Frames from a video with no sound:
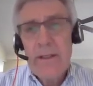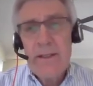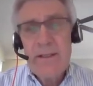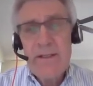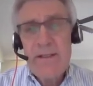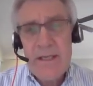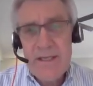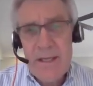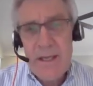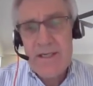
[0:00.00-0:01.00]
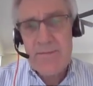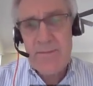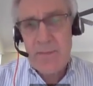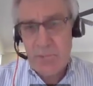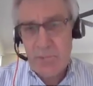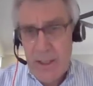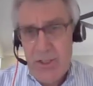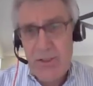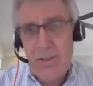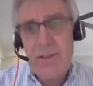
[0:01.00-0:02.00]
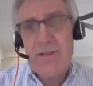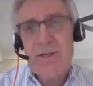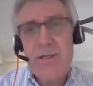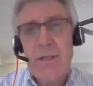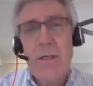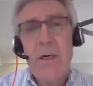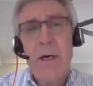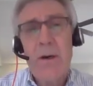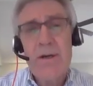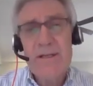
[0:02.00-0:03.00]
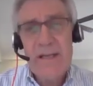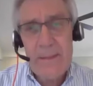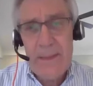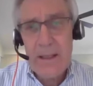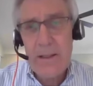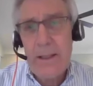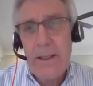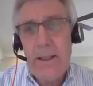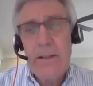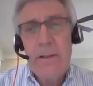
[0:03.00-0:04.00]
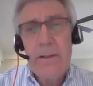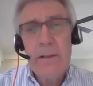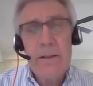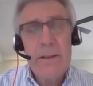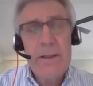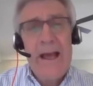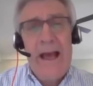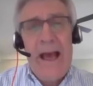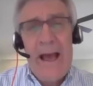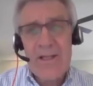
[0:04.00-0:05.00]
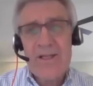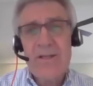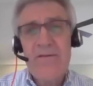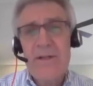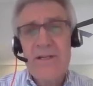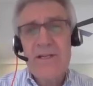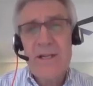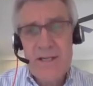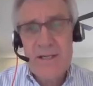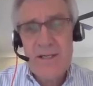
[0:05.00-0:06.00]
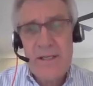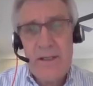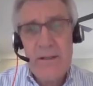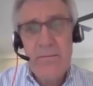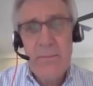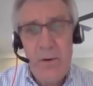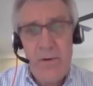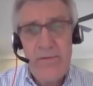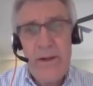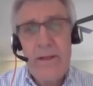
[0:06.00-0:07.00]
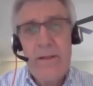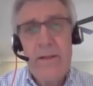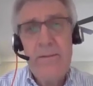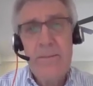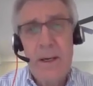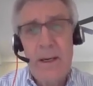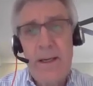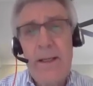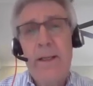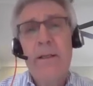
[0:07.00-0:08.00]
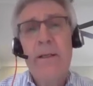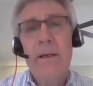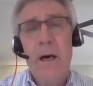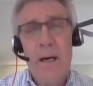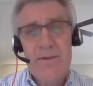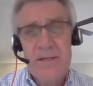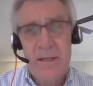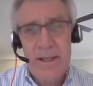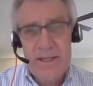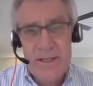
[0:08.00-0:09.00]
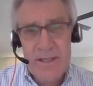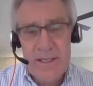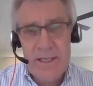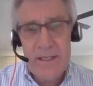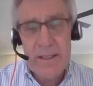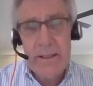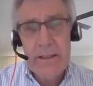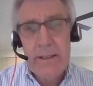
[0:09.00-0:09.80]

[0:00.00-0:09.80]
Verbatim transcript: uh, dcs migrations are typically uh, acts of necessity motivated by obsolescence.